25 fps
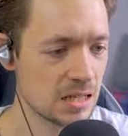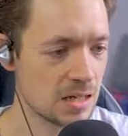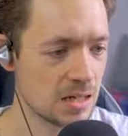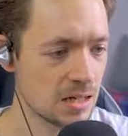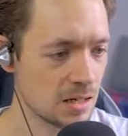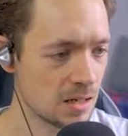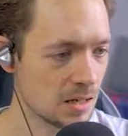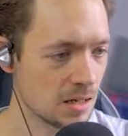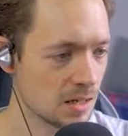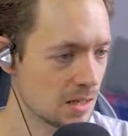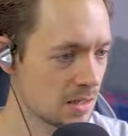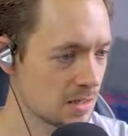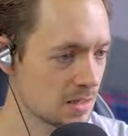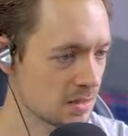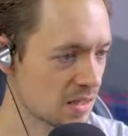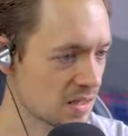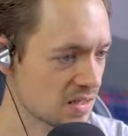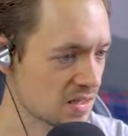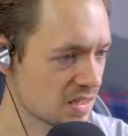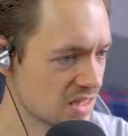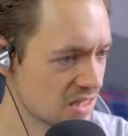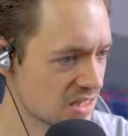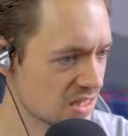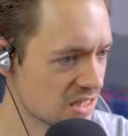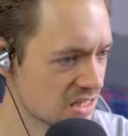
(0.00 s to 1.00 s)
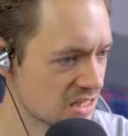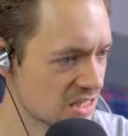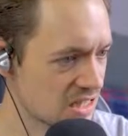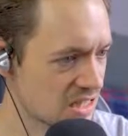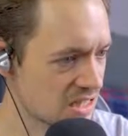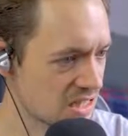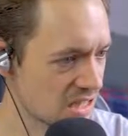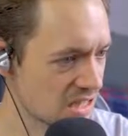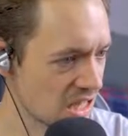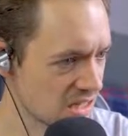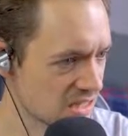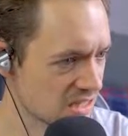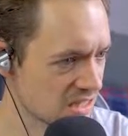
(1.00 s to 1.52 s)
Ah.
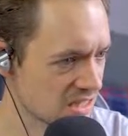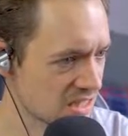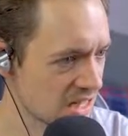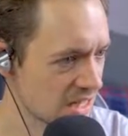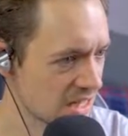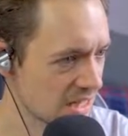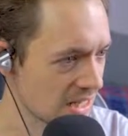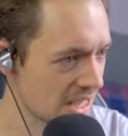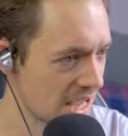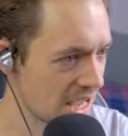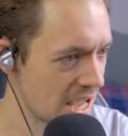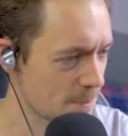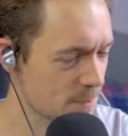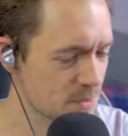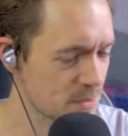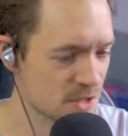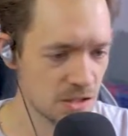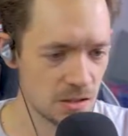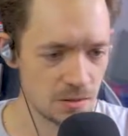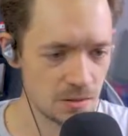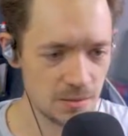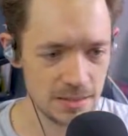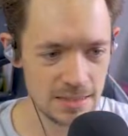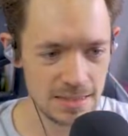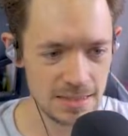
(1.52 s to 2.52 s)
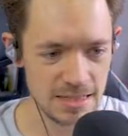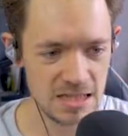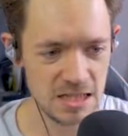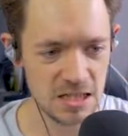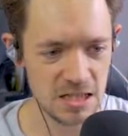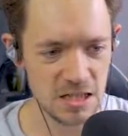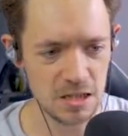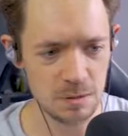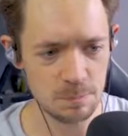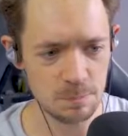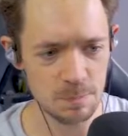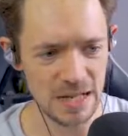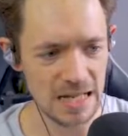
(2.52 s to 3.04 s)
Disgusting. Absolutely
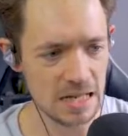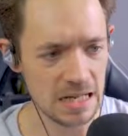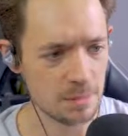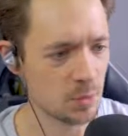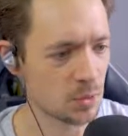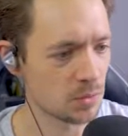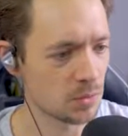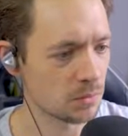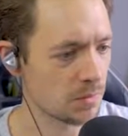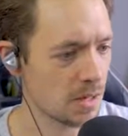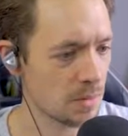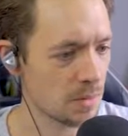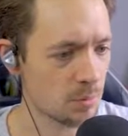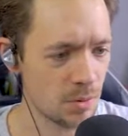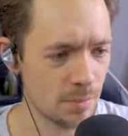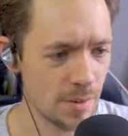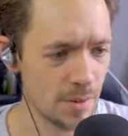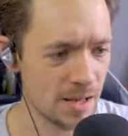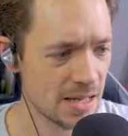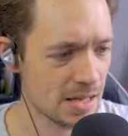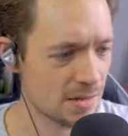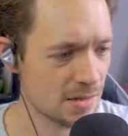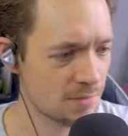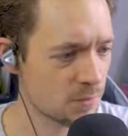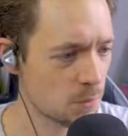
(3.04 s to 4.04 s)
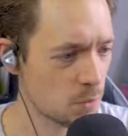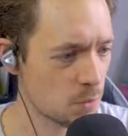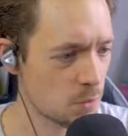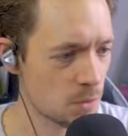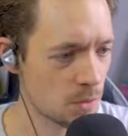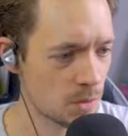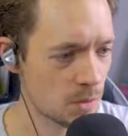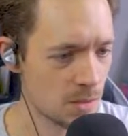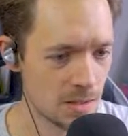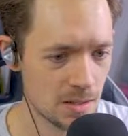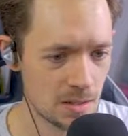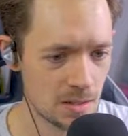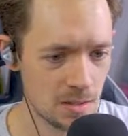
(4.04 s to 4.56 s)
despicable. Right, what am I here
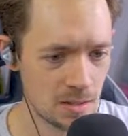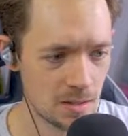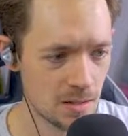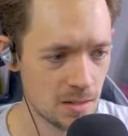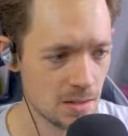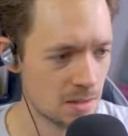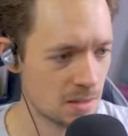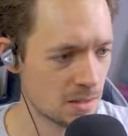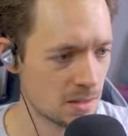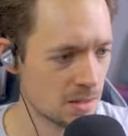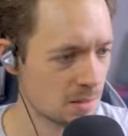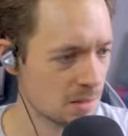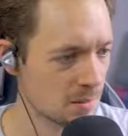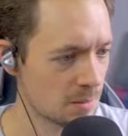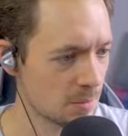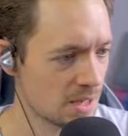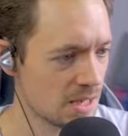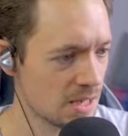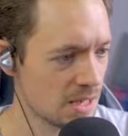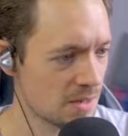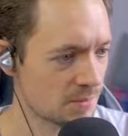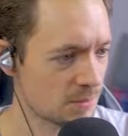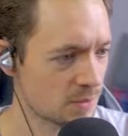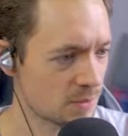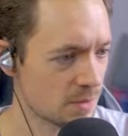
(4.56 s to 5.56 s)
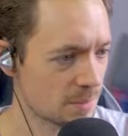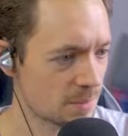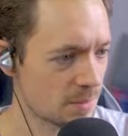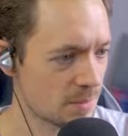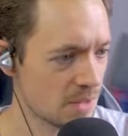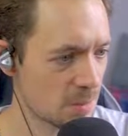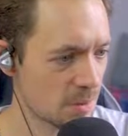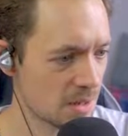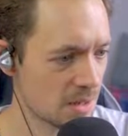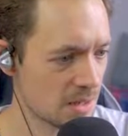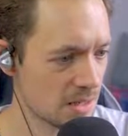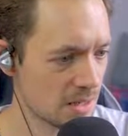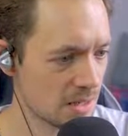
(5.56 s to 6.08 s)
for? Am I here for a. Ah.
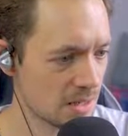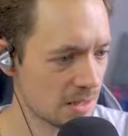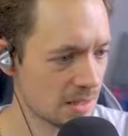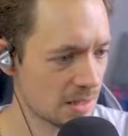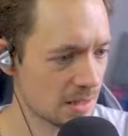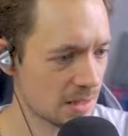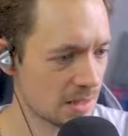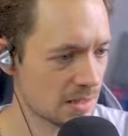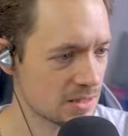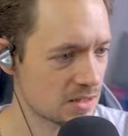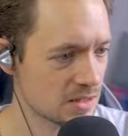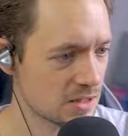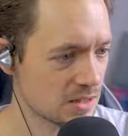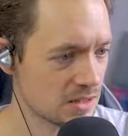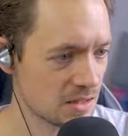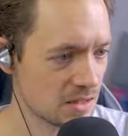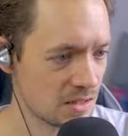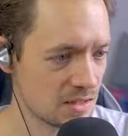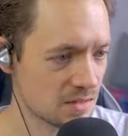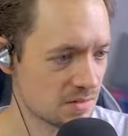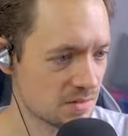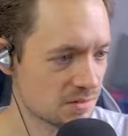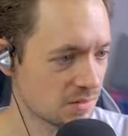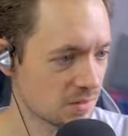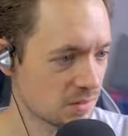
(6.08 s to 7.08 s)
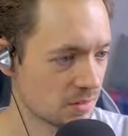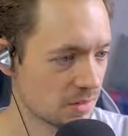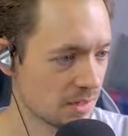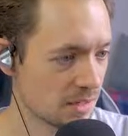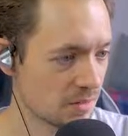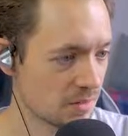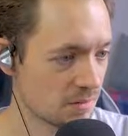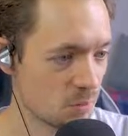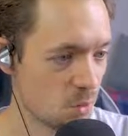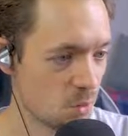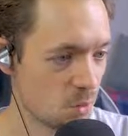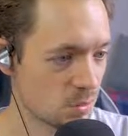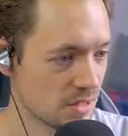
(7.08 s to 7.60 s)
Am I. I just. I just feel like
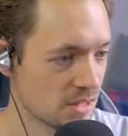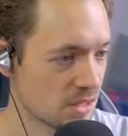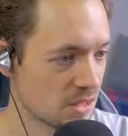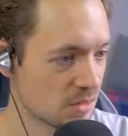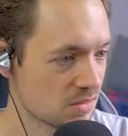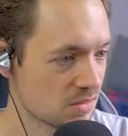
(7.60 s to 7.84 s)
I've walked in